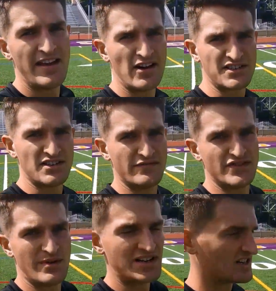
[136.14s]
nice enough
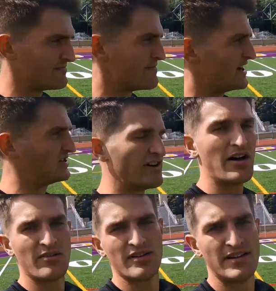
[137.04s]
to actually measure
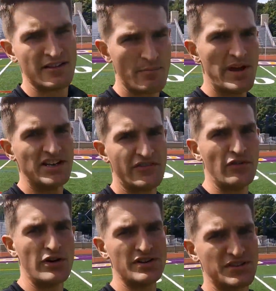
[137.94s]
out the pitch
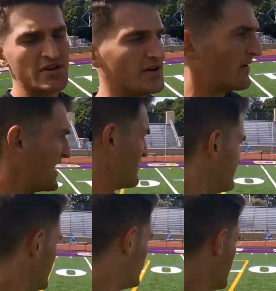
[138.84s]
for you so you don't have
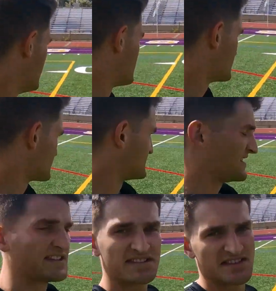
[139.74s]
to. So you can
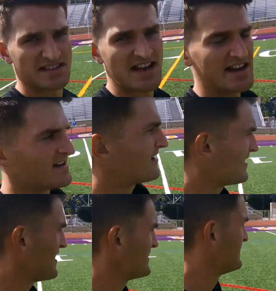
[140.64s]
see this is the 10-yard
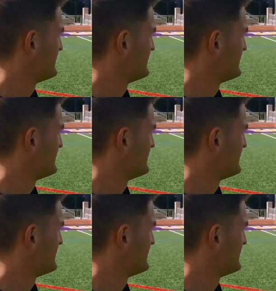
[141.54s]
line,